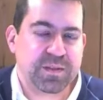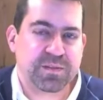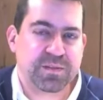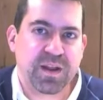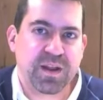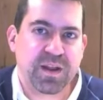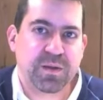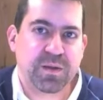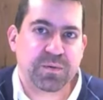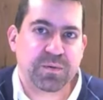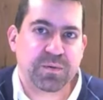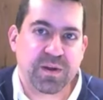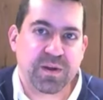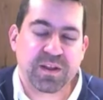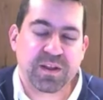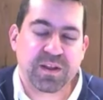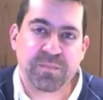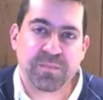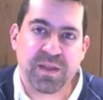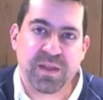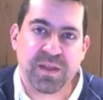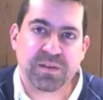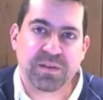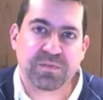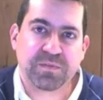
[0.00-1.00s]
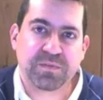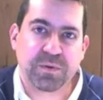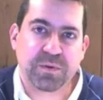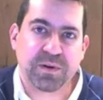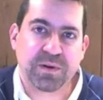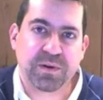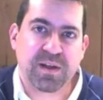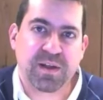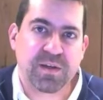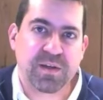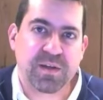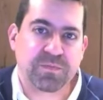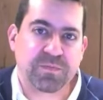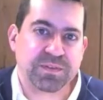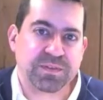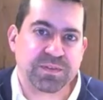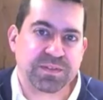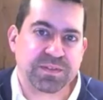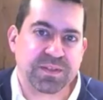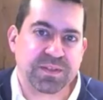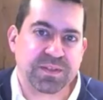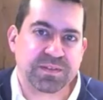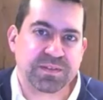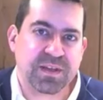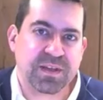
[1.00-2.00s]
that I would recommend if there were
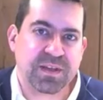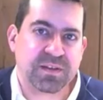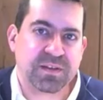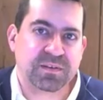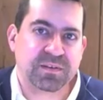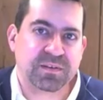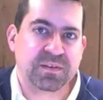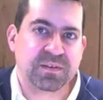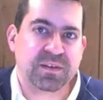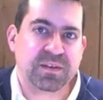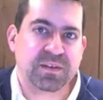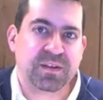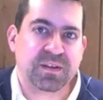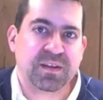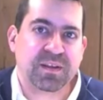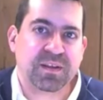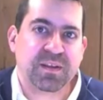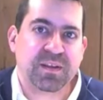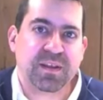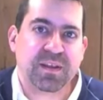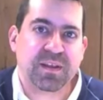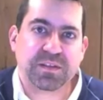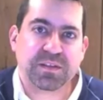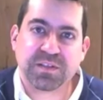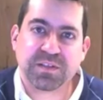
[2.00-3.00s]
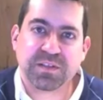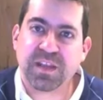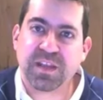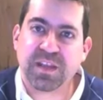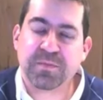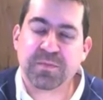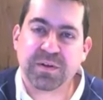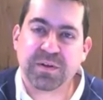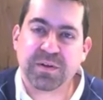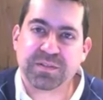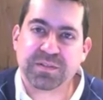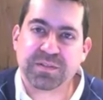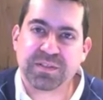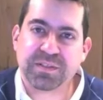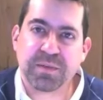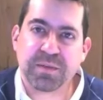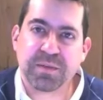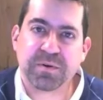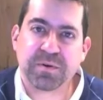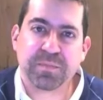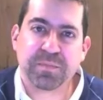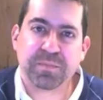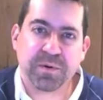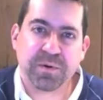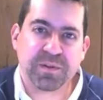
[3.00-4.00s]
conferences on educating about
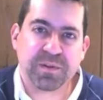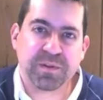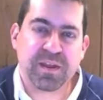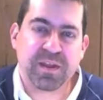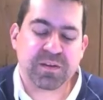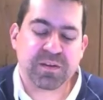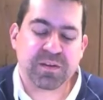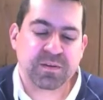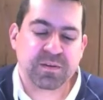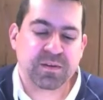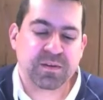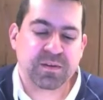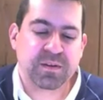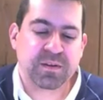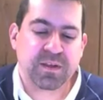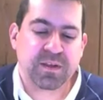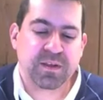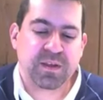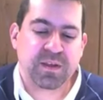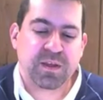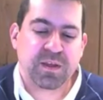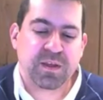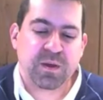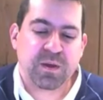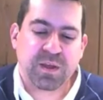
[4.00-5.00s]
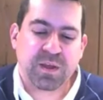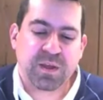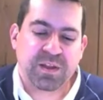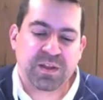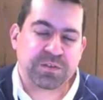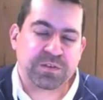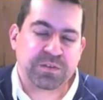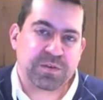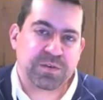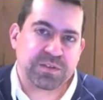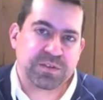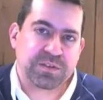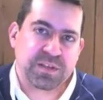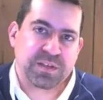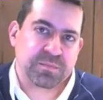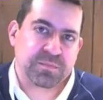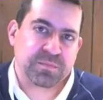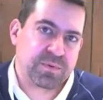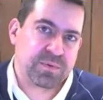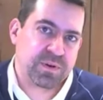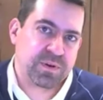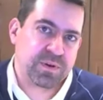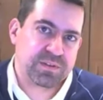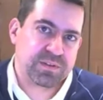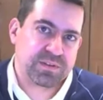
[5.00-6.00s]
cyberbullying. An
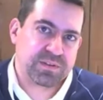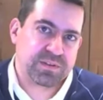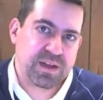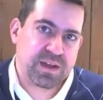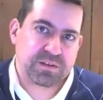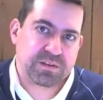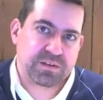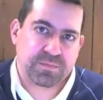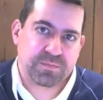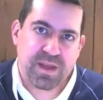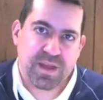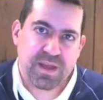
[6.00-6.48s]
interesting point that Dr.